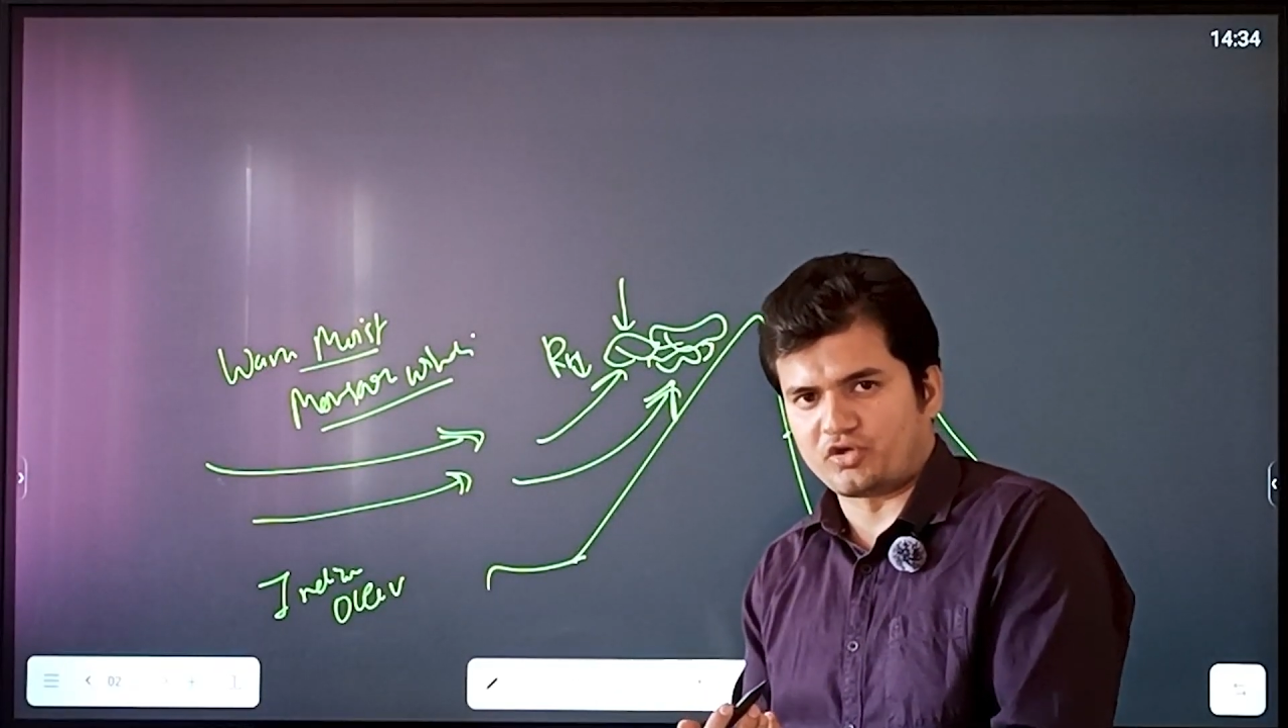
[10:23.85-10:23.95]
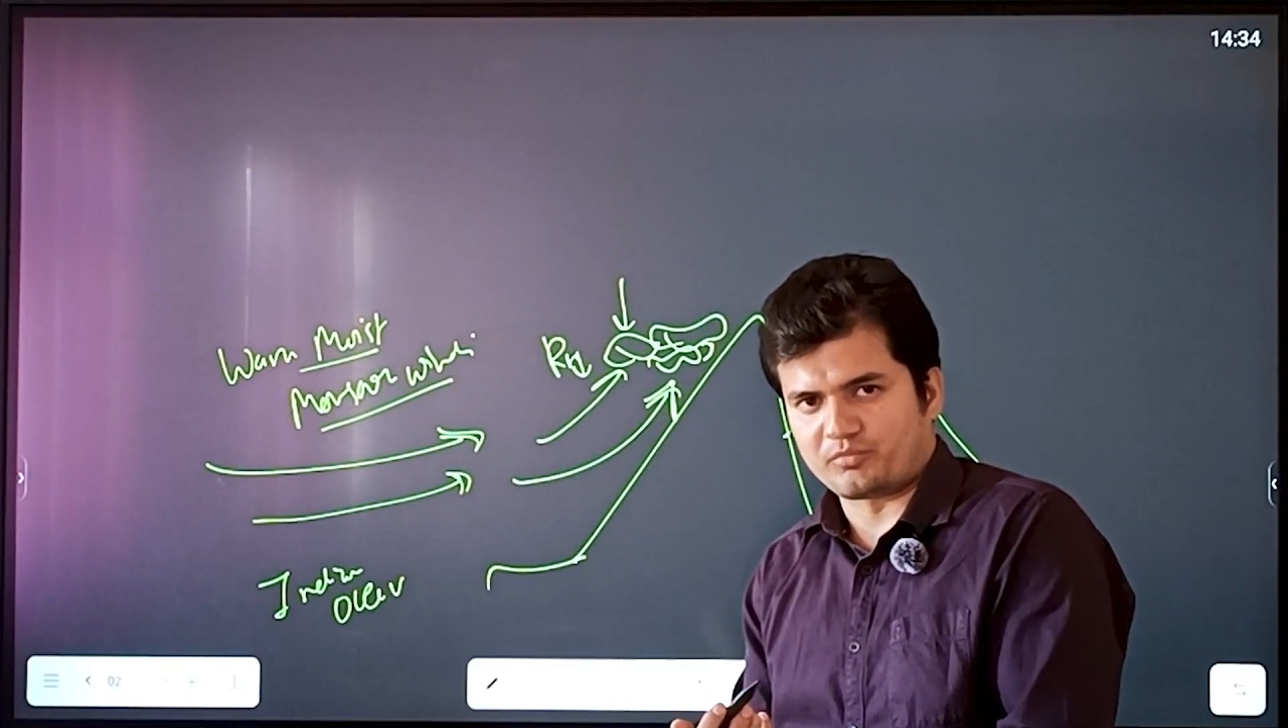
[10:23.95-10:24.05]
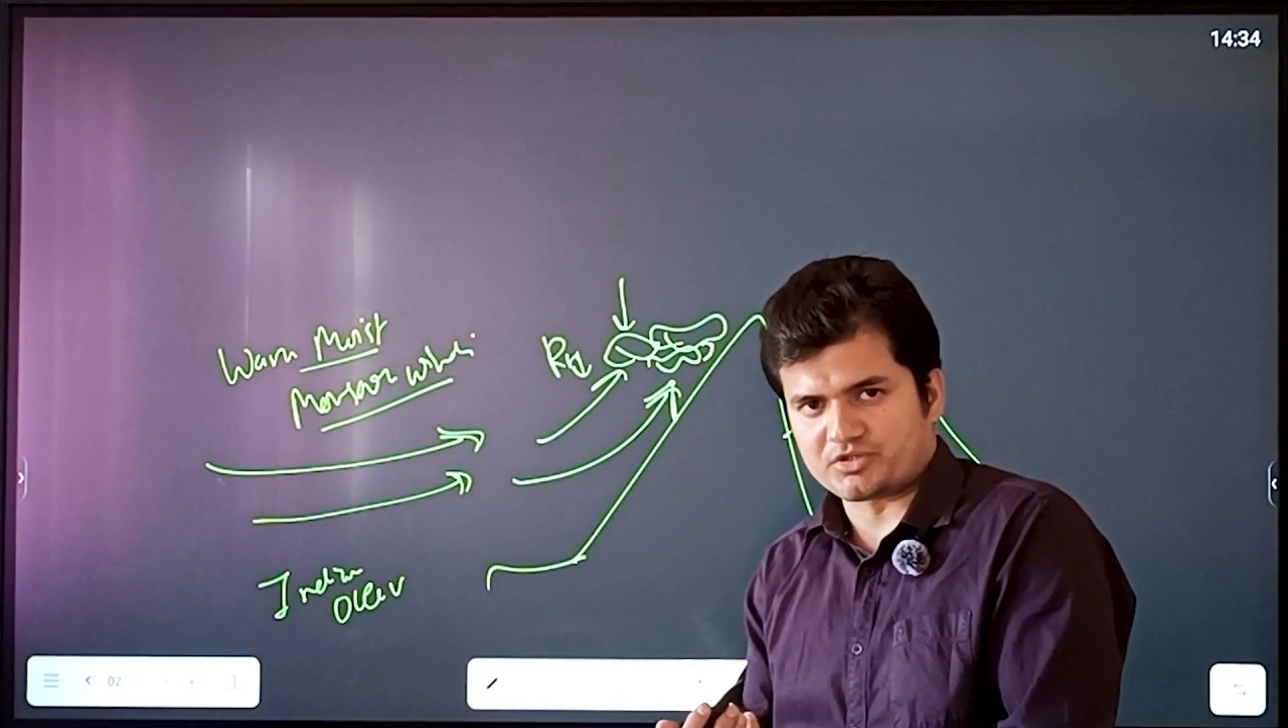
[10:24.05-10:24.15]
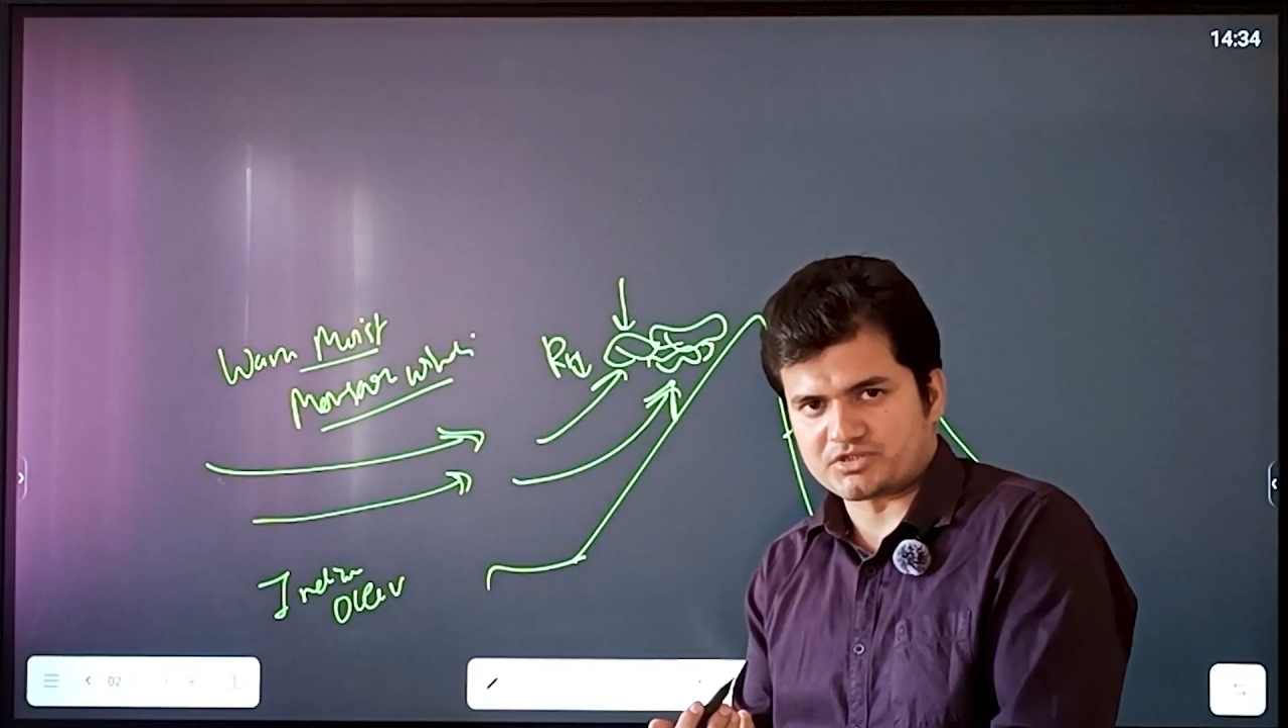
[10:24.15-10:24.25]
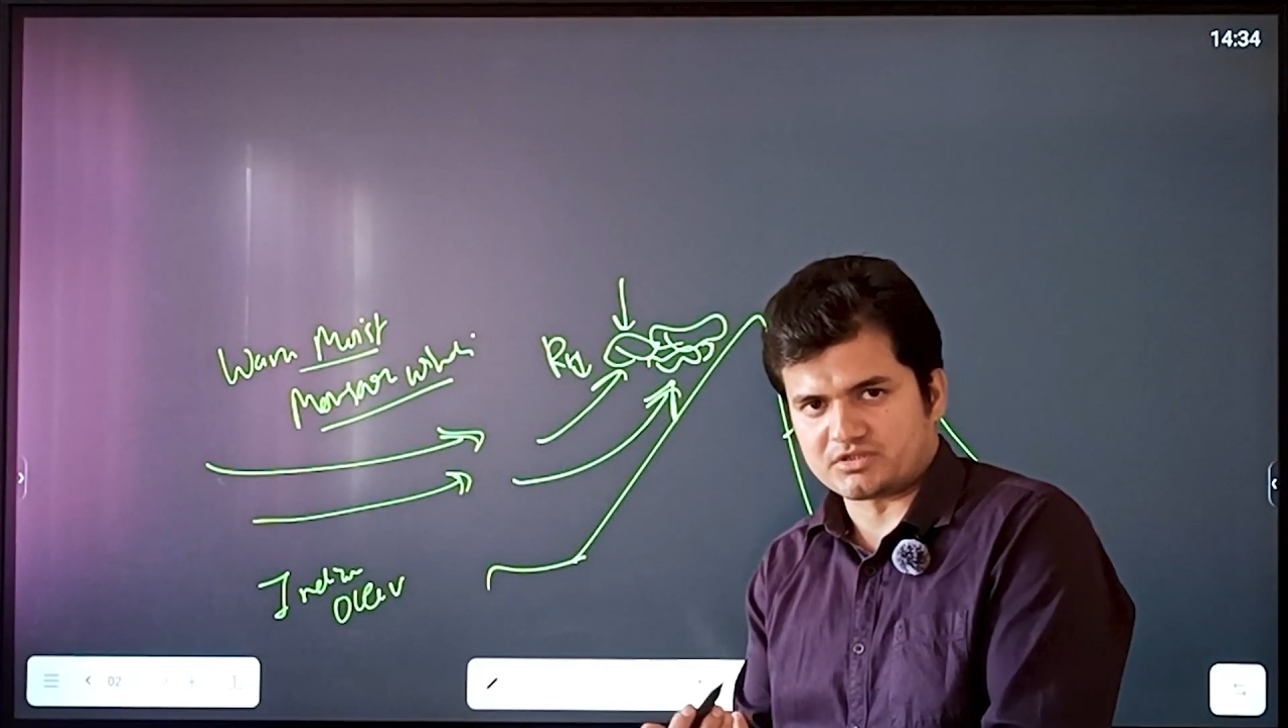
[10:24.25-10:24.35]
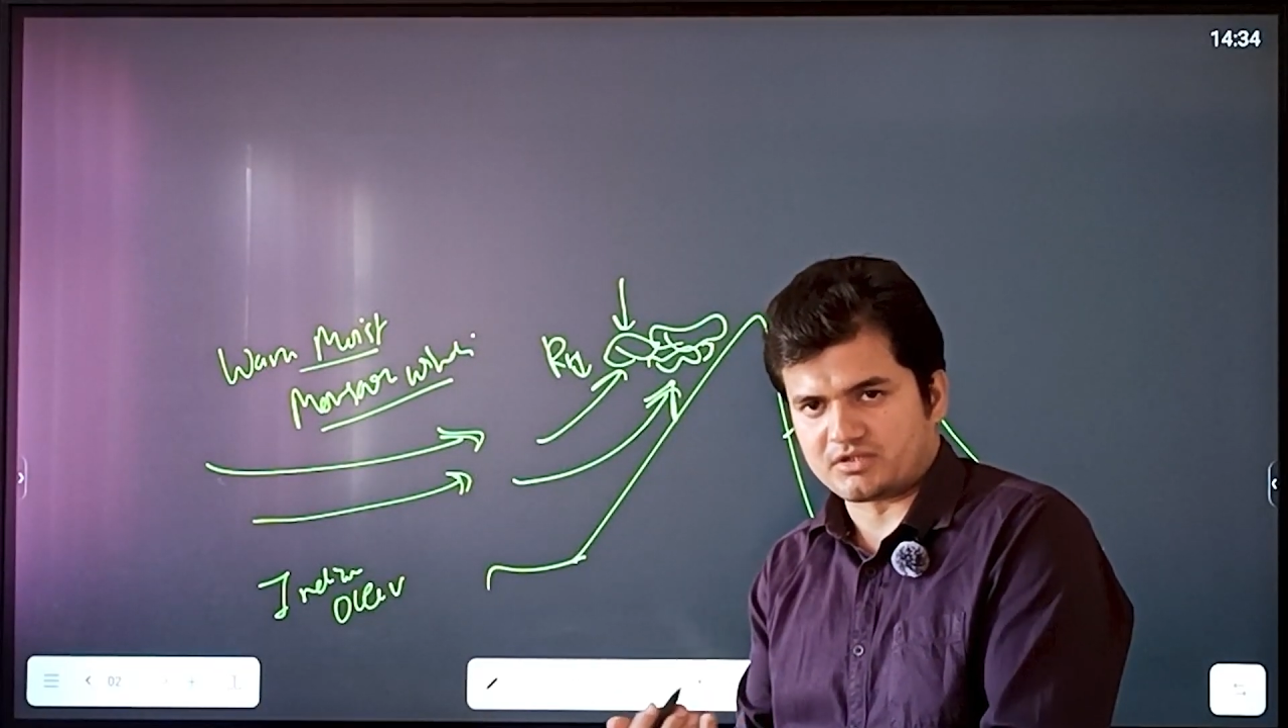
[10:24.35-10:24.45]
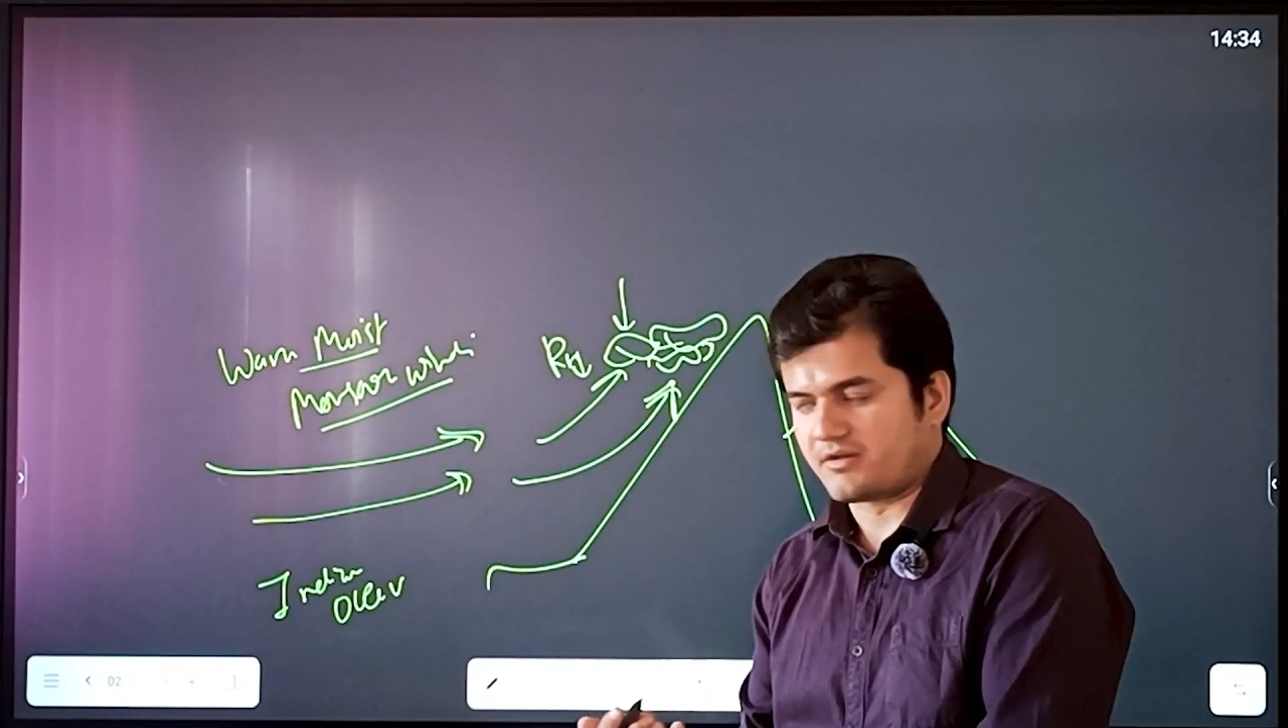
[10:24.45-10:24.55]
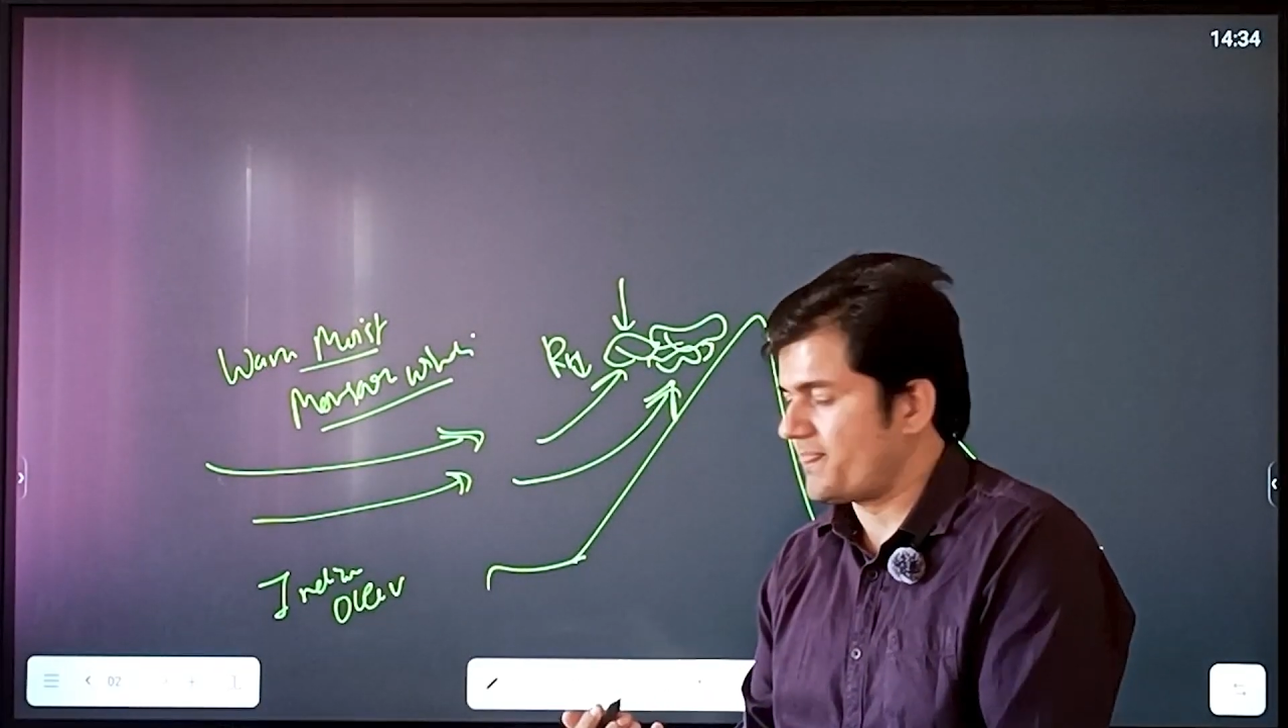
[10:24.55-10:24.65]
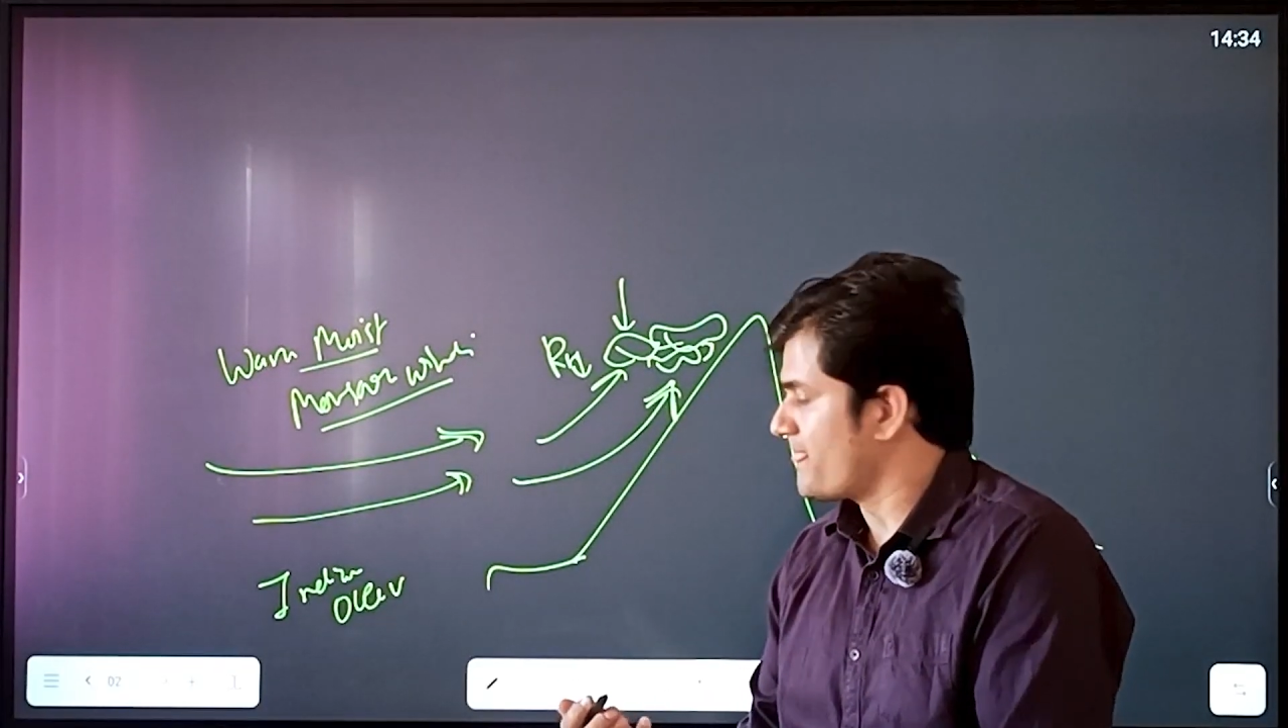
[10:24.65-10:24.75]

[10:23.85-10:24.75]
formation.